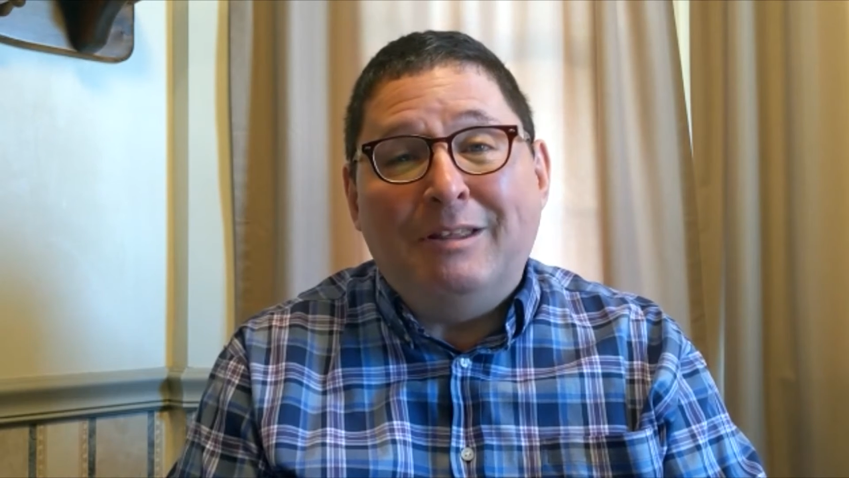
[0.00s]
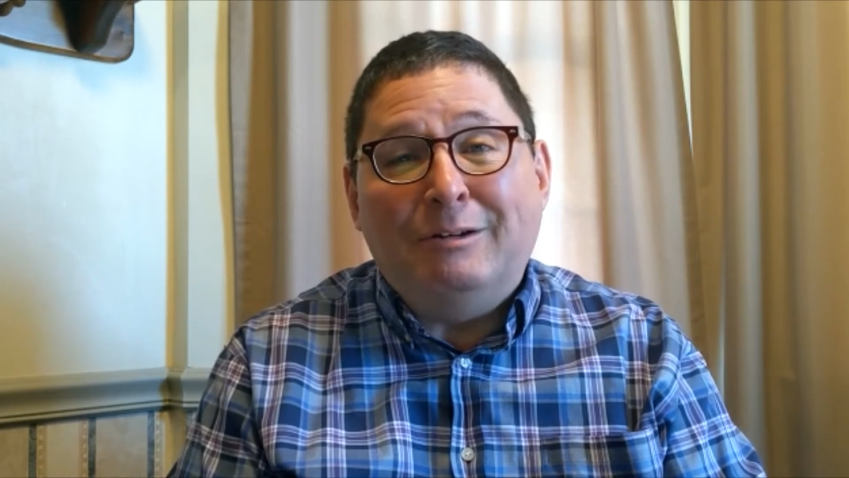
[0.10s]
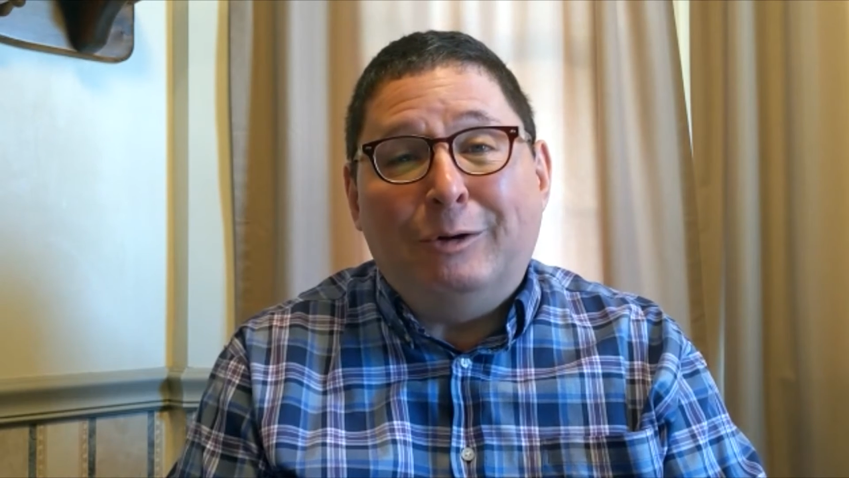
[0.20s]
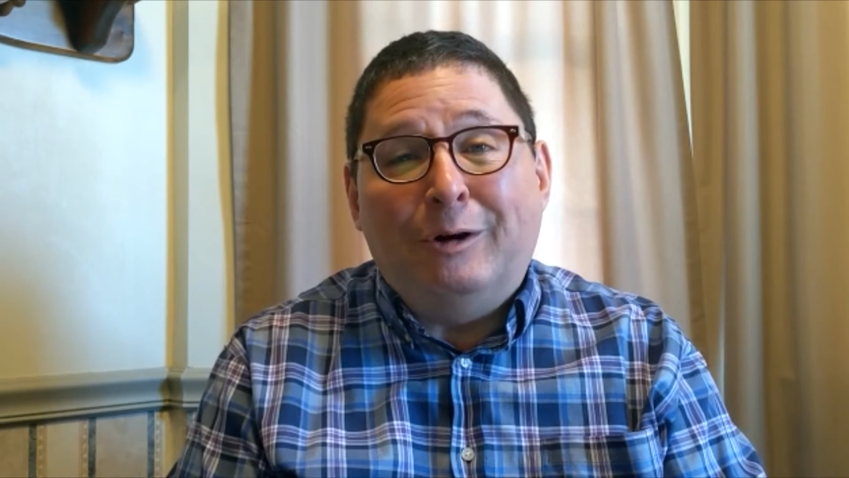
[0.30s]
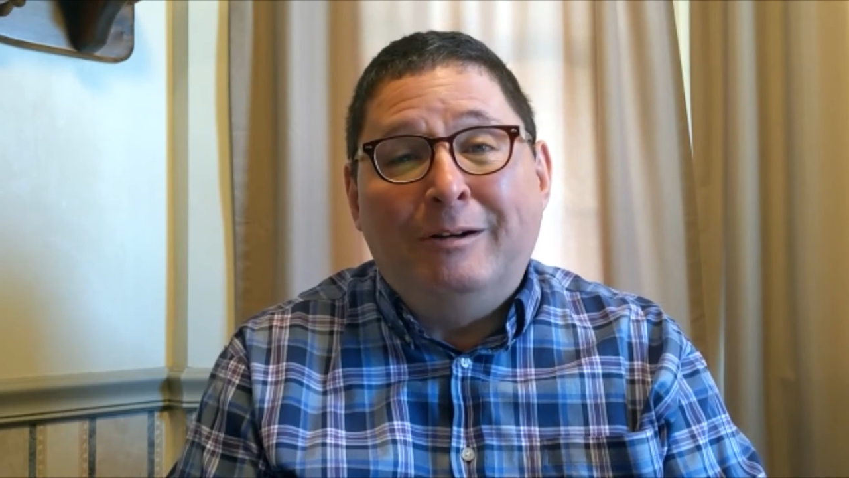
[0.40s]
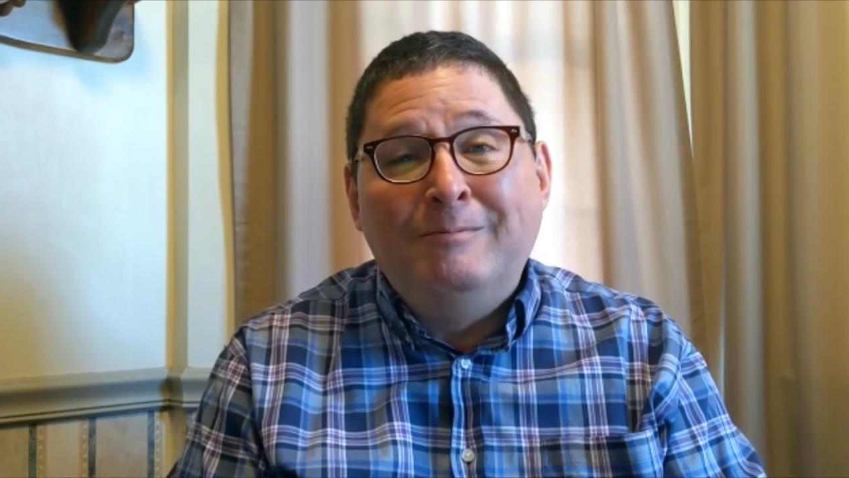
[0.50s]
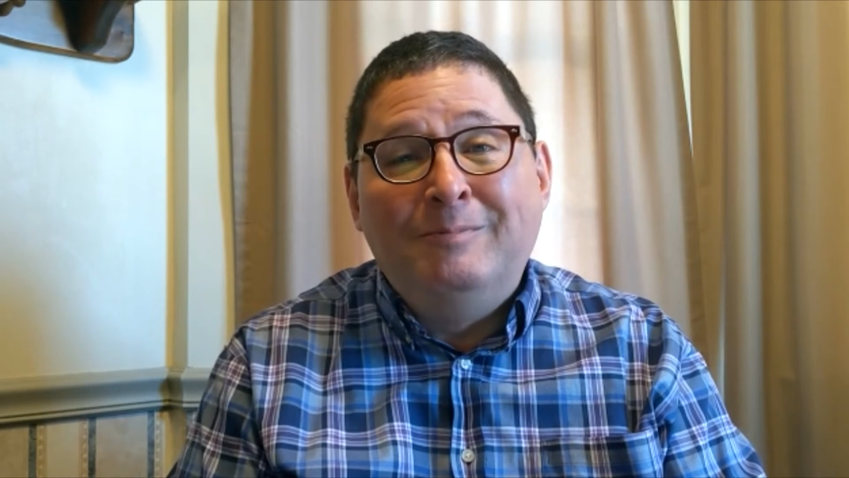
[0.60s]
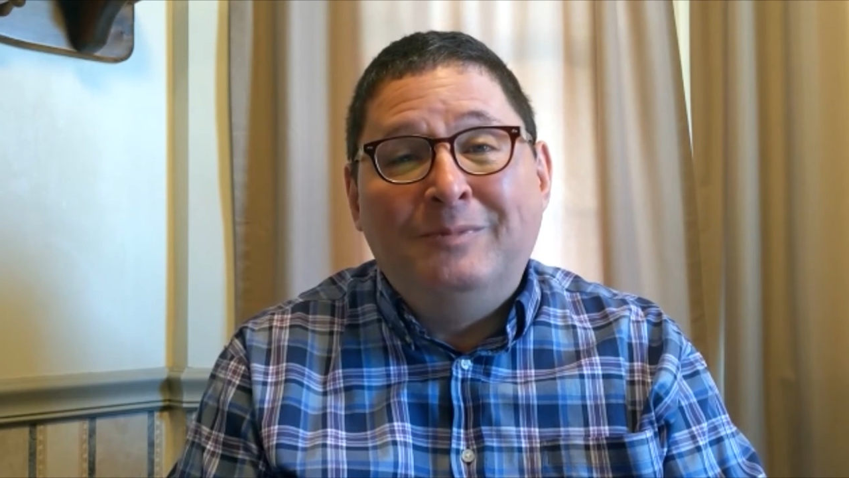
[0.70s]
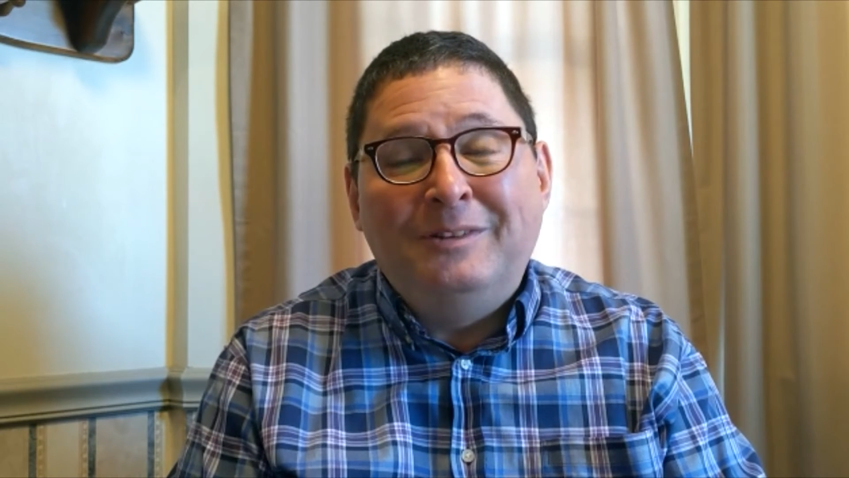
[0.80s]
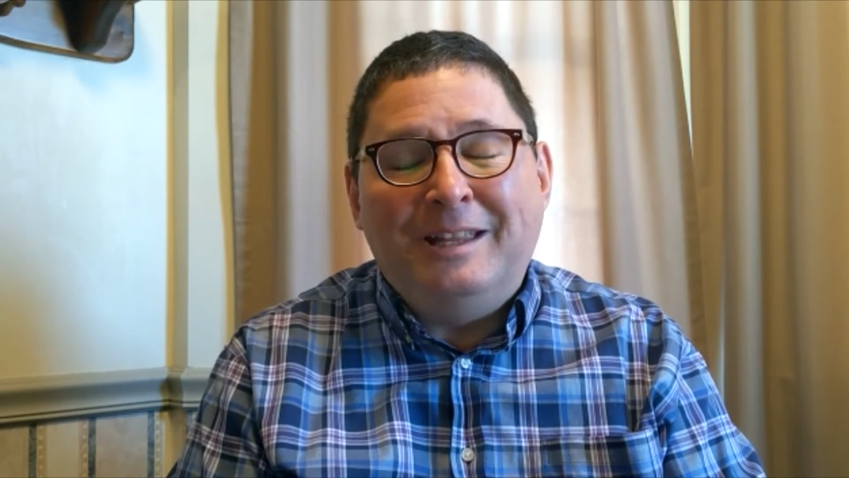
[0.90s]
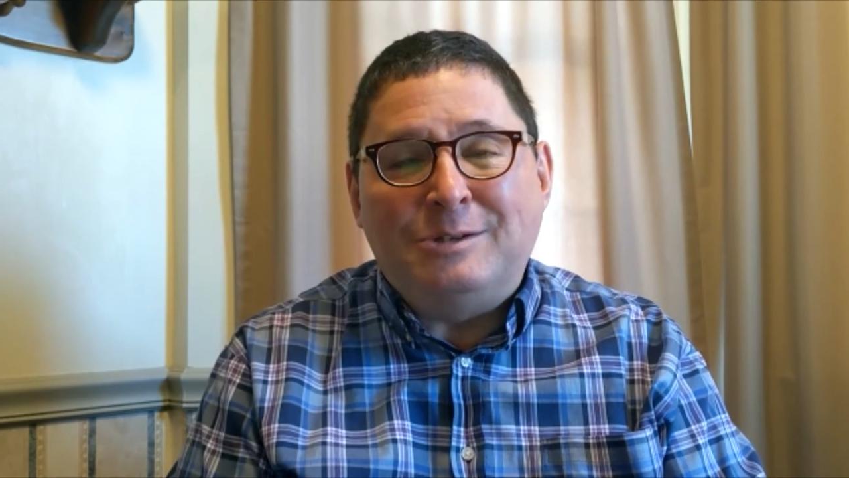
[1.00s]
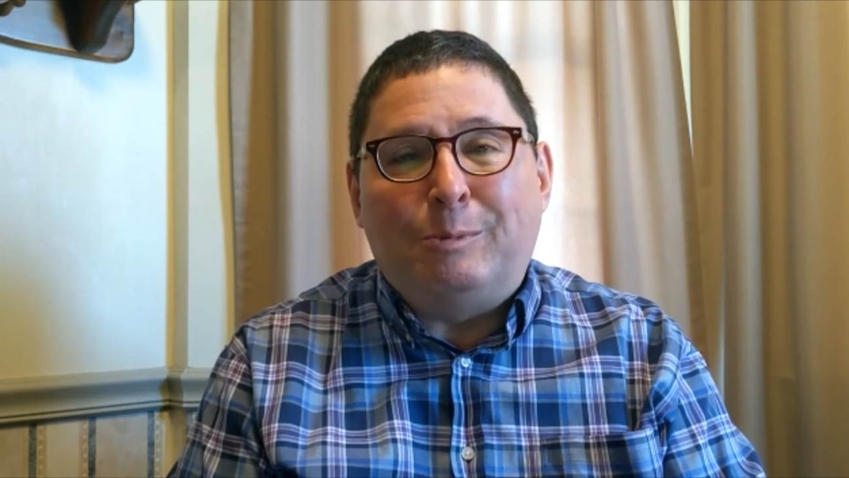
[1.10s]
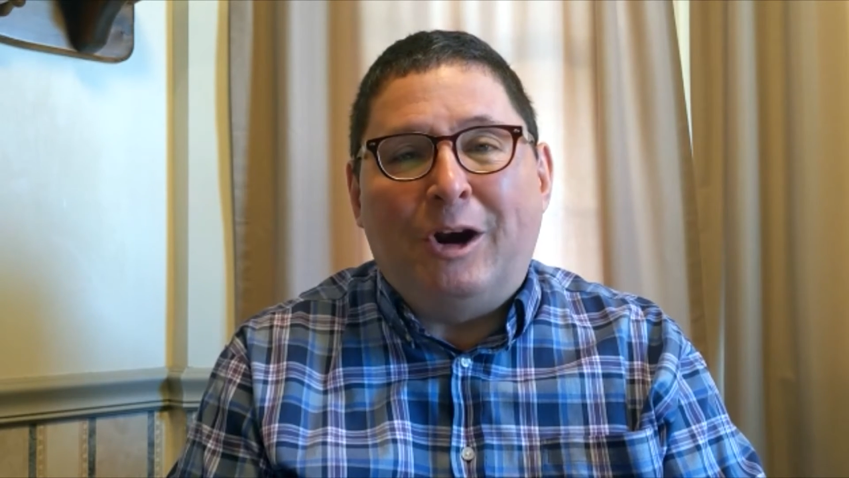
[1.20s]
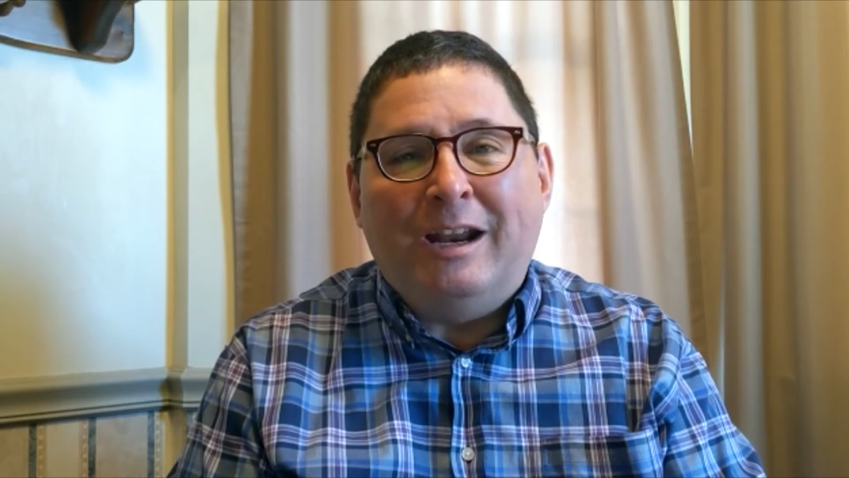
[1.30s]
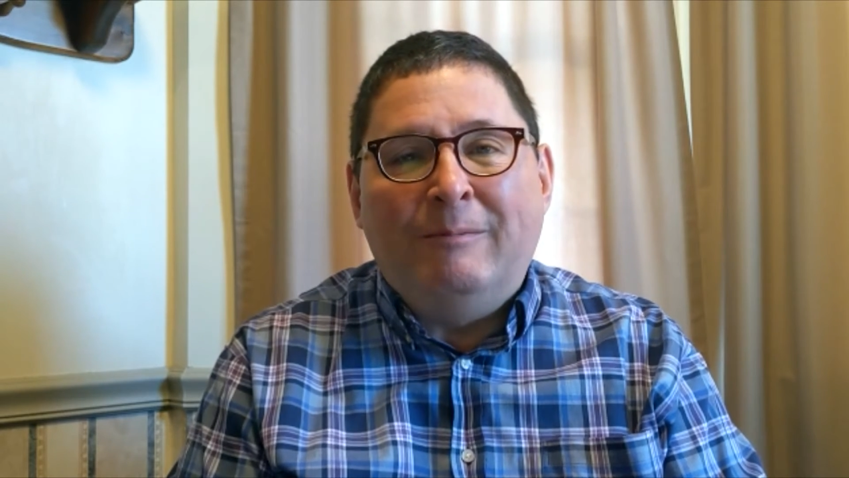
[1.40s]
the Lord. Let's
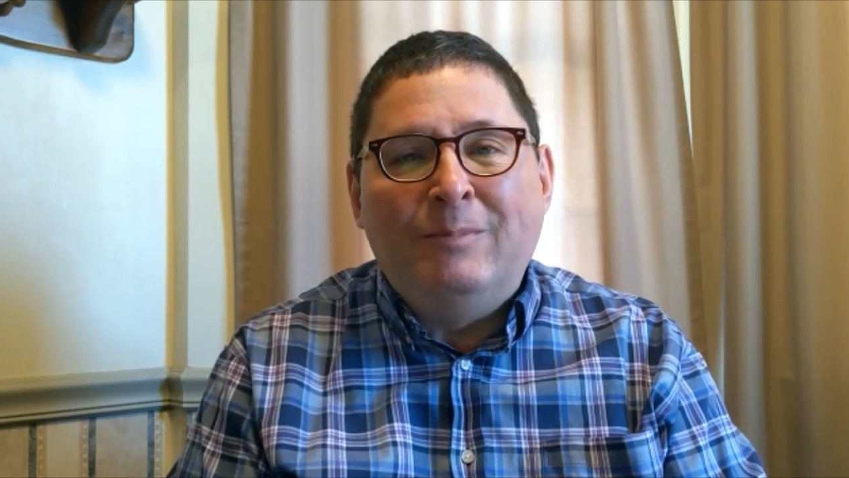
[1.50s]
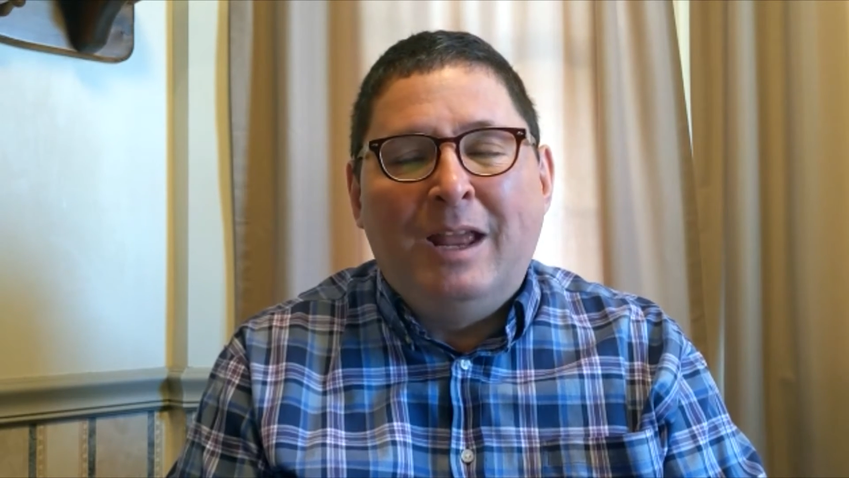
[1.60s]
pray.